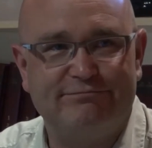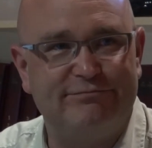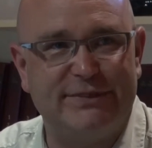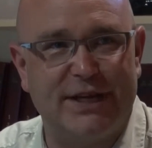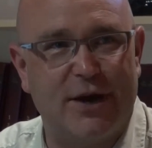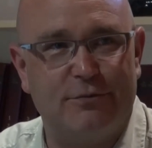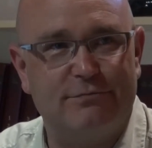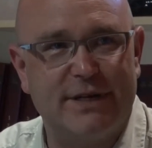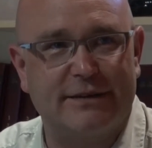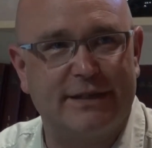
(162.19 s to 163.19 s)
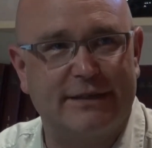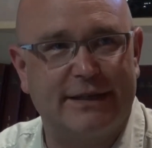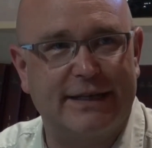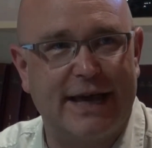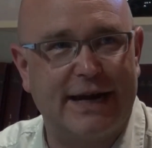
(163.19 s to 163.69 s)
No, nothing
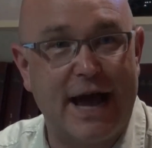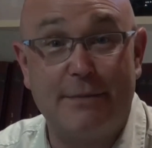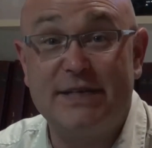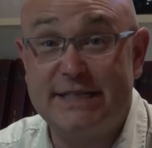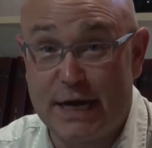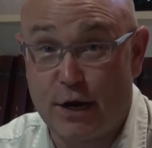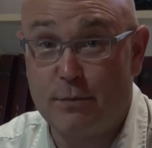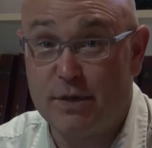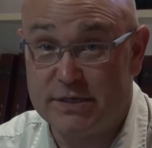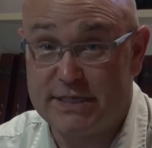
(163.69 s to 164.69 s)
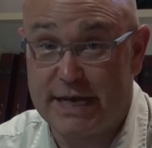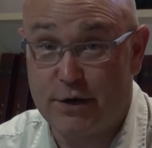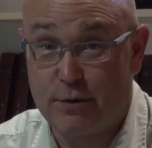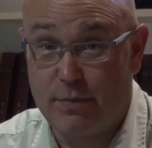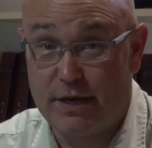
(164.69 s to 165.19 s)
like that. I'm a terrible
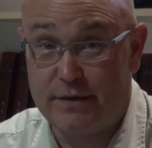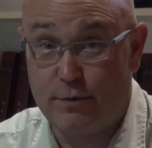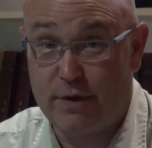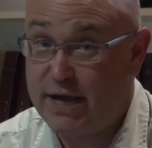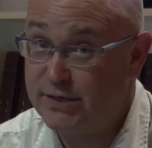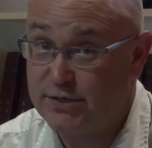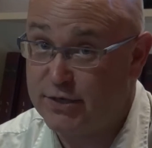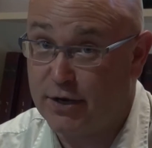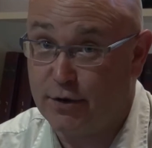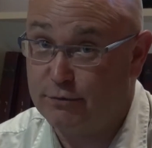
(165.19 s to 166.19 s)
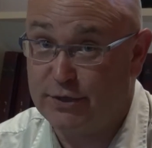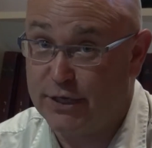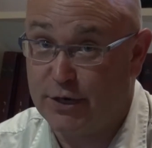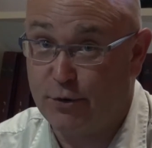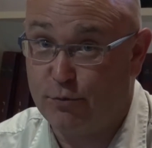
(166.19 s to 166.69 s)
singer, by the way, so
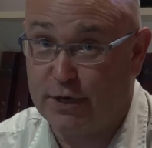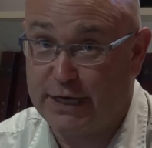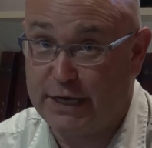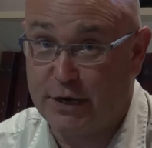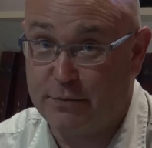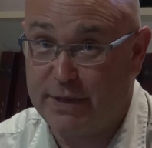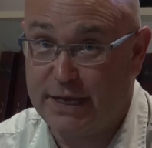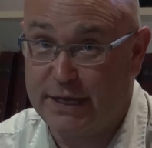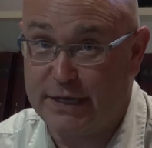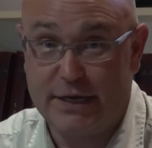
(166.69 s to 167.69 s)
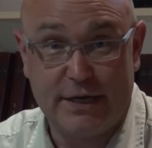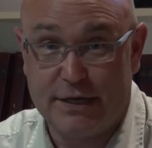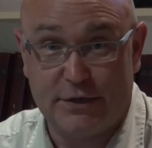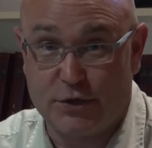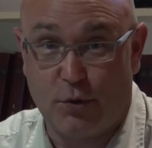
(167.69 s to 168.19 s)
you don't want to hear
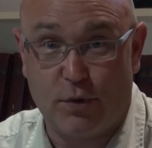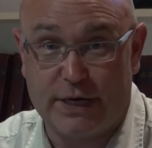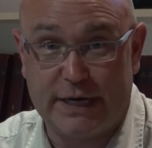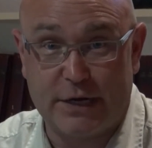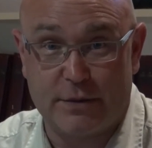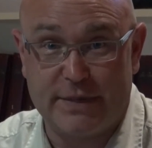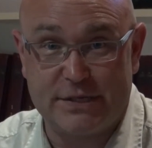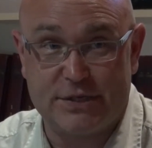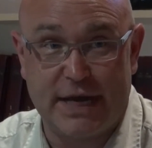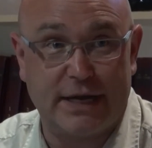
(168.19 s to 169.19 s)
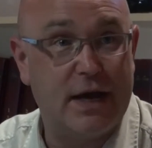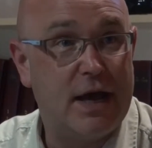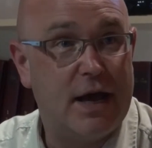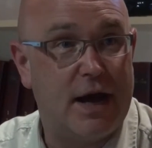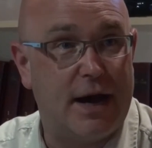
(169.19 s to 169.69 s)
me sing.
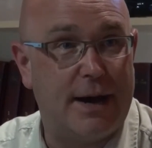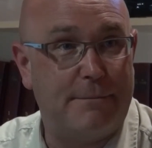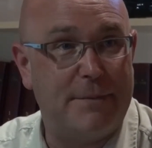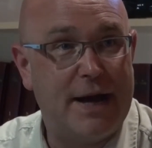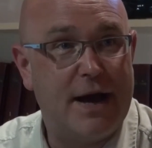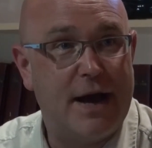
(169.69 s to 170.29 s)
I